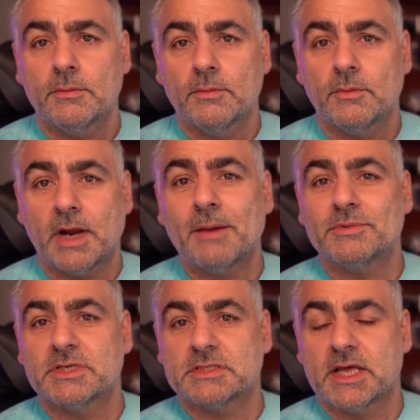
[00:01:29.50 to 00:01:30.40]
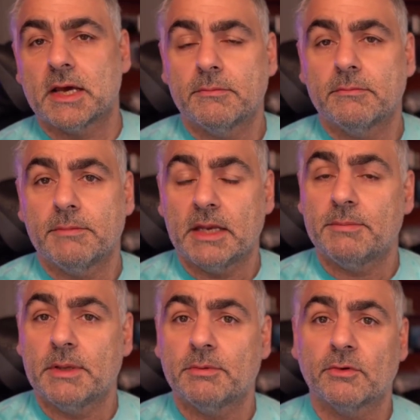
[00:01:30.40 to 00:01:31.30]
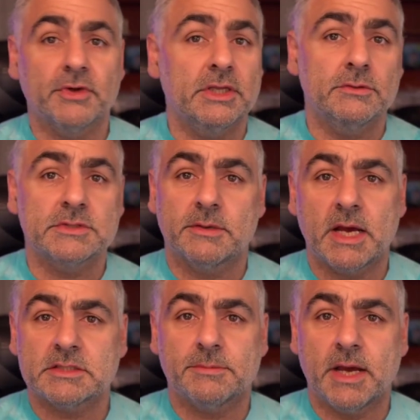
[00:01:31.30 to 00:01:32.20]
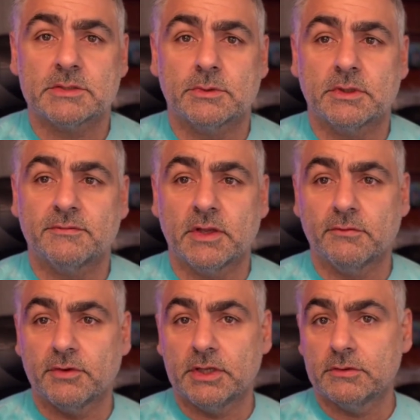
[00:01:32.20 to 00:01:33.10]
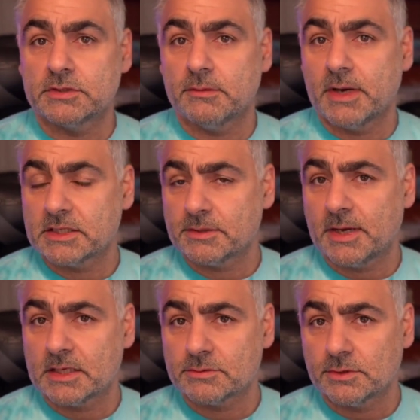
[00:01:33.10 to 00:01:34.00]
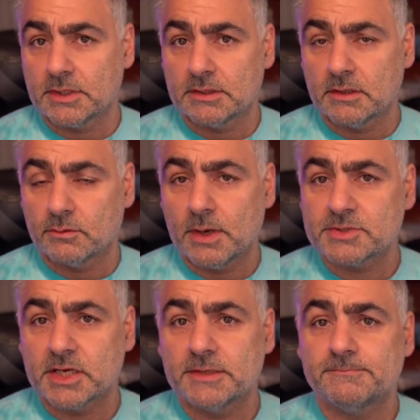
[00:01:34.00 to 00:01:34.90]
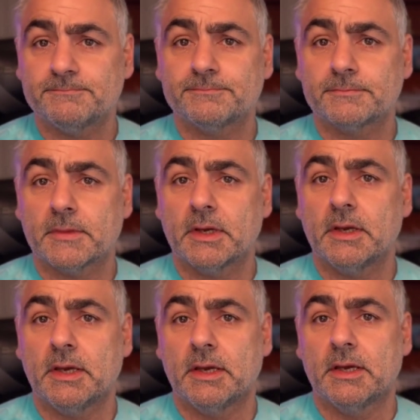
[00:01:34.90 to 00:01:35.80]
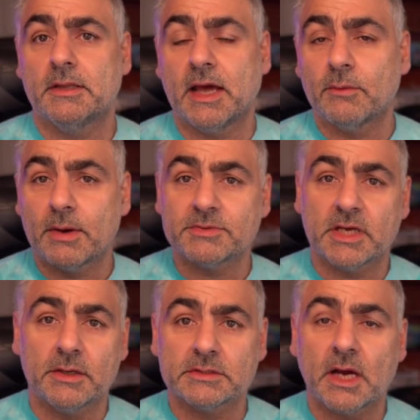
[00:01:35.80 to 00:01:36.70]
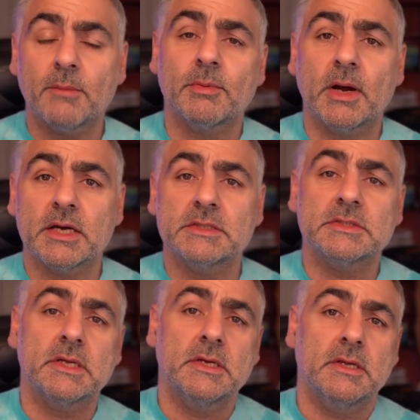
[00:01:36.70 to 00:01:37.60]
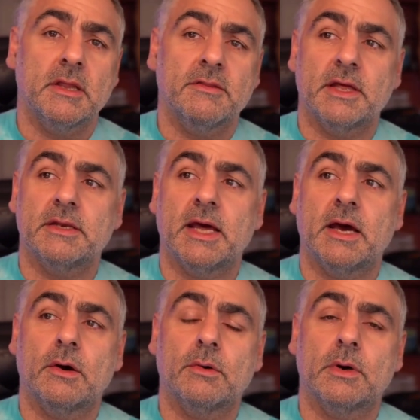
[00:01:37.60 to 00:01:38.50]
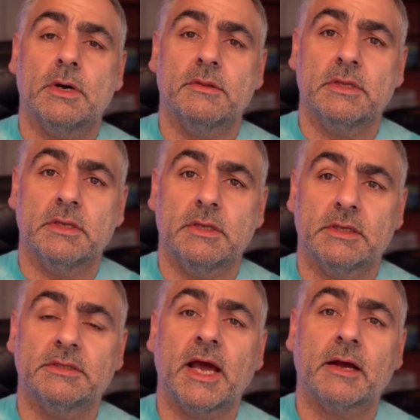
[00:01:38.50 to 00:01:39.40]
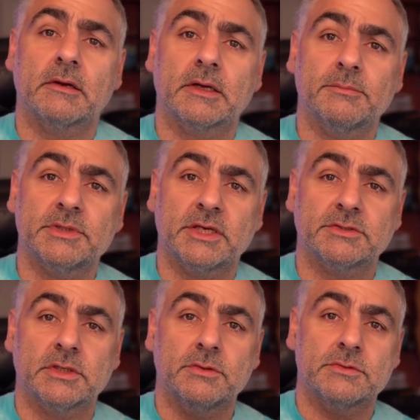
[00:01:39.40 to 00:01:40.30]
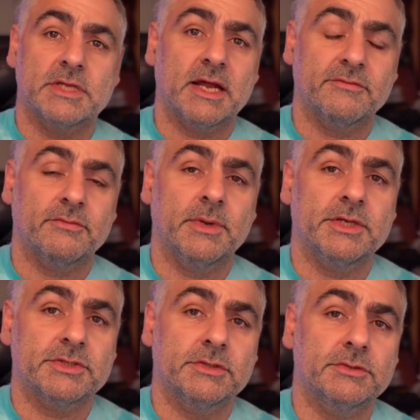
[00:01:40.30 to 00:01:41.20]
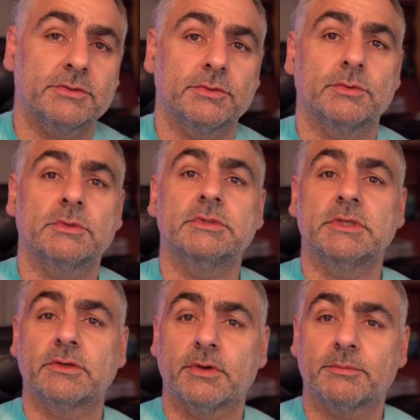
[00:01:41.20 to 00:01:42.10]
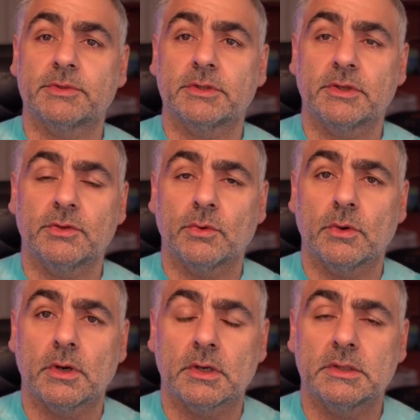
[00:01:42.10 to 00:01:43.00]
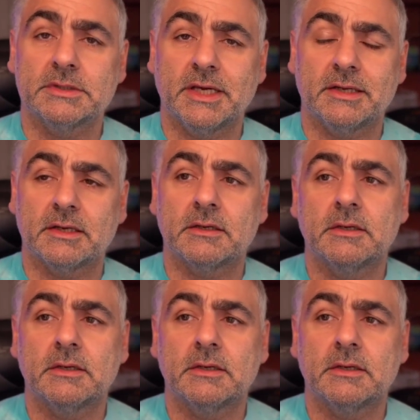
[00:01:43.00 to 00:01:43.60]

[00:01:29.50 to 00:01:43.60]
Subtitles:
What happens is that many people reuse their master password. If they reuse their master password at another website and that website is compromised, then now the attacker can potentially use that information to decrypt your data.